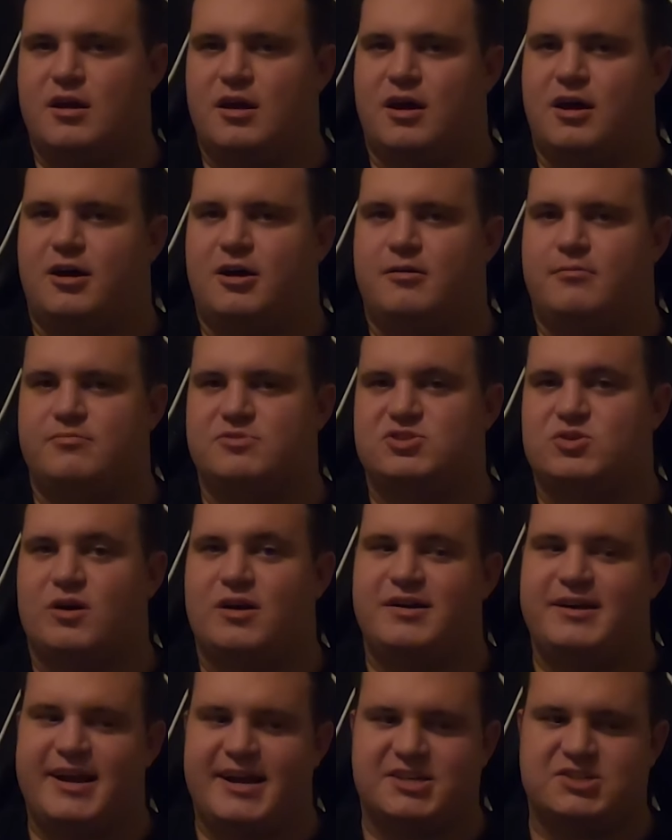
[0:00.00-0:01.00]
So
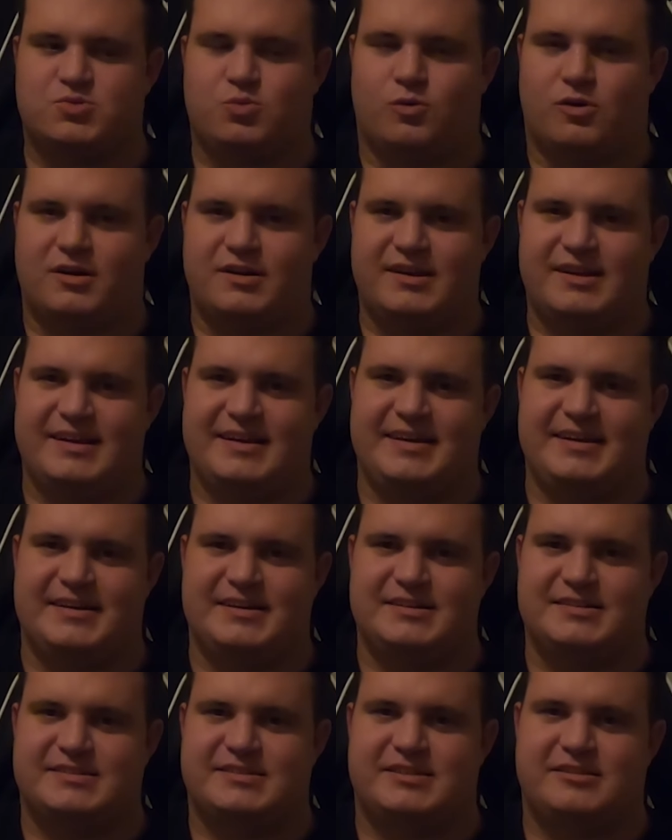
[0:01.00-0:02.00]
our next one
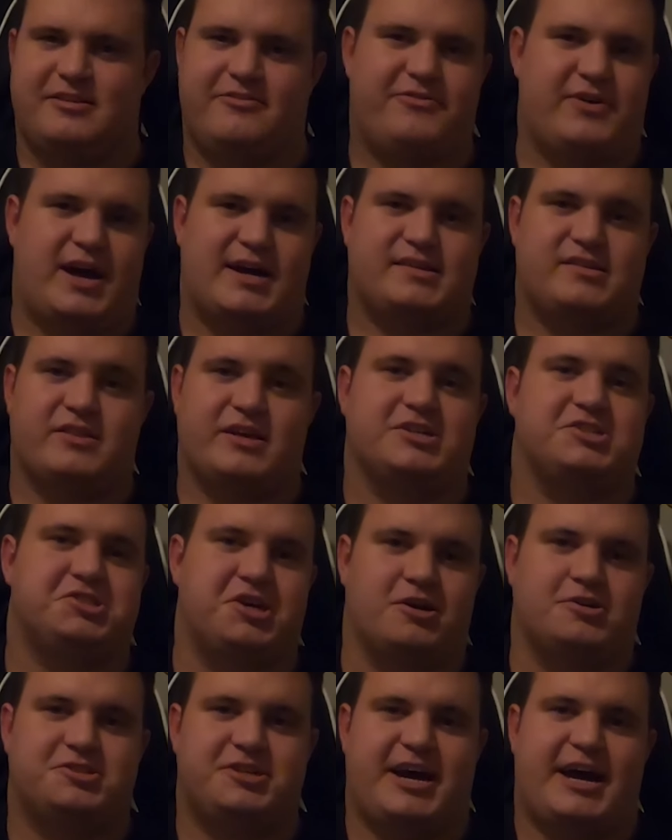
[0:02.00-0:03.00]
is the fact that they
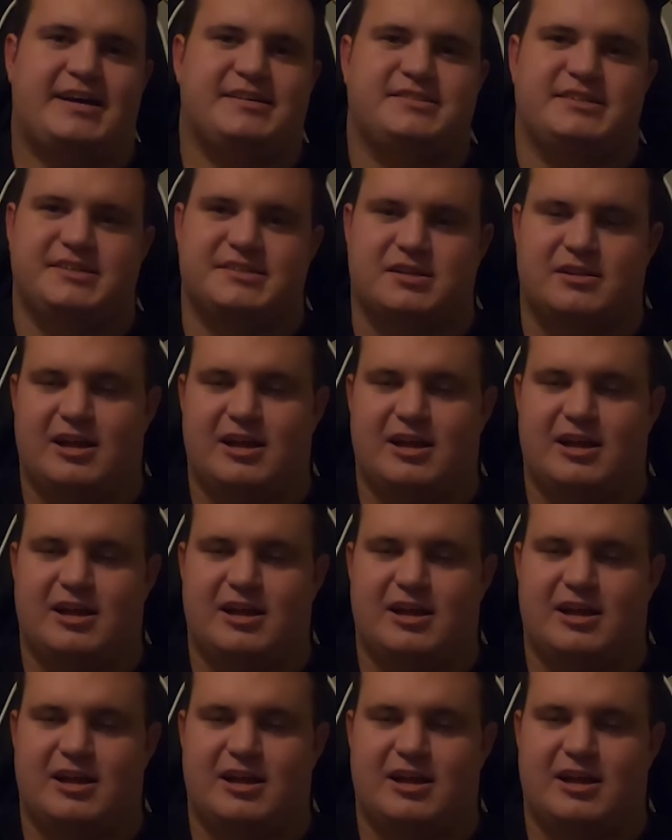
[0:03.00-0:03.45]
share chassis.